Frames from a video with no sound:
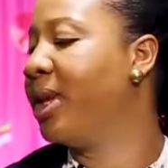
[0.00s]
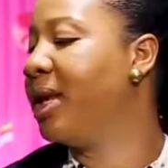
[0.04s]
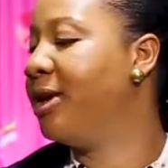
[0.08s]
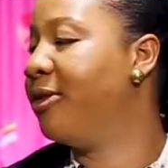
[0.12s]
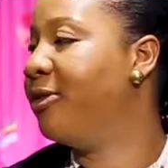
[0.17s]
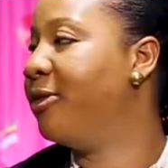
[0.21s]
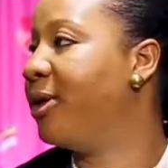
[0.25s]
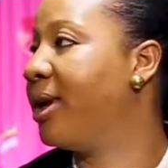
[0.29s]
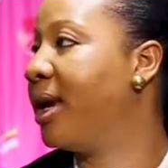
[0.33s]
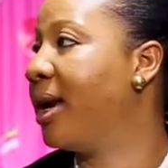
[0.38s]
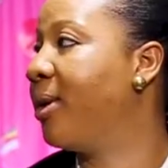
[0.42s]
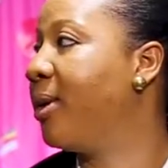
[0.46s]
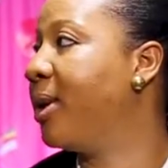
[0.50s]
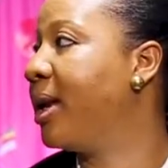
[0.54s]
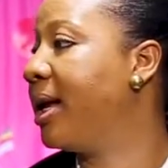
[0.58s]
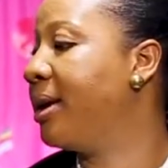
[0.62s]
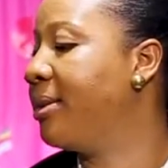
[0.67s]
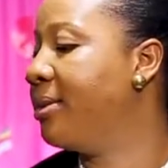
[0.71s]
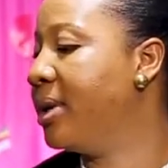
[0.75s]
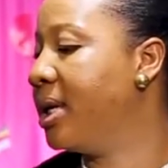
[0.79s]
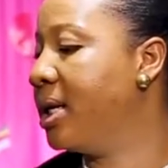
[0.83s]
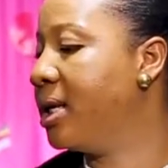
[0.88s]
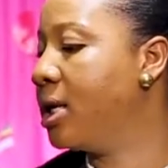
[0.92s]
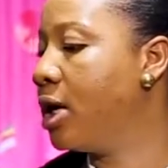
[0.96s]
if you get what I
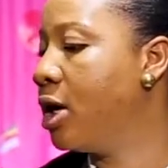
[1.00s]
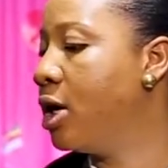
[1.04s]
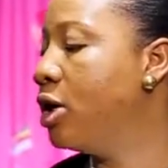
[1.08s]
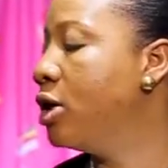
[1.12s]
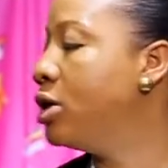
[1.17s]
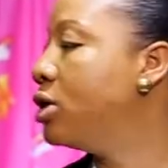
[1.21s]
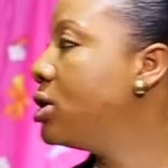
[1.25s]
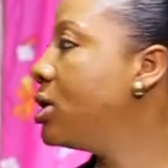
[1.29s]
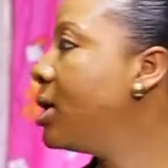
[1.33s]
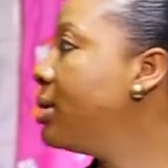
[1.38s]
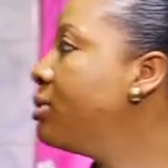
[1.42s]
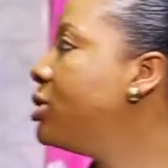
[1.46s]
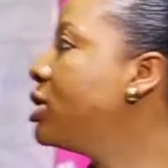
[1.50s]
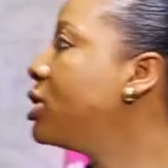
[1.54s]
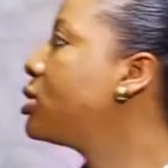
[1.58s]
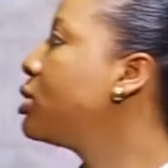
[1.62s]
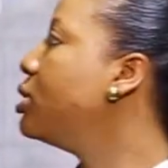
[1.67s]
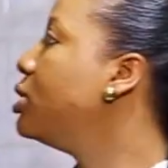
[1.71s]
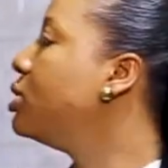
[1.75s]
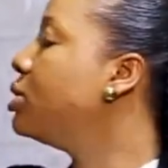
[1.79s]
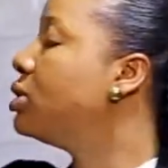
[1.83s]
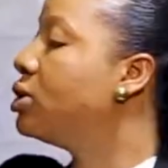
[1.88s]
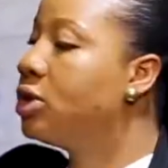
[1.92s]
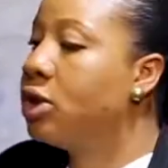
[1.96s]
mean. So I'm just
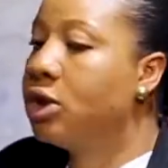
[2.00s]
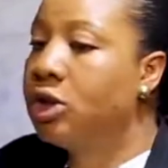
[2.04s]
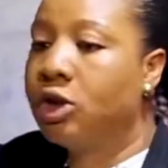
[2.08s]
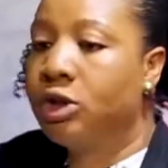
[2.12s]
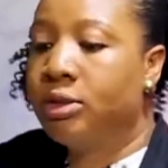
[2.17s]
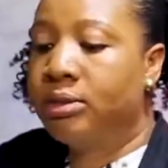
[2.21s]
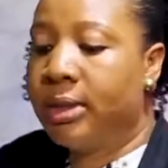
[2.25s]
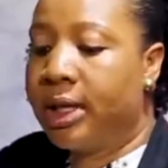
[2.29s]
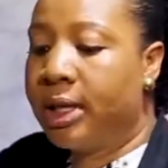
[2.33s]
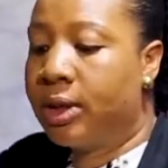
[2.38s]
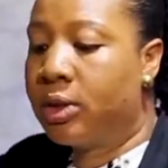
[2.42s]
going to turn on my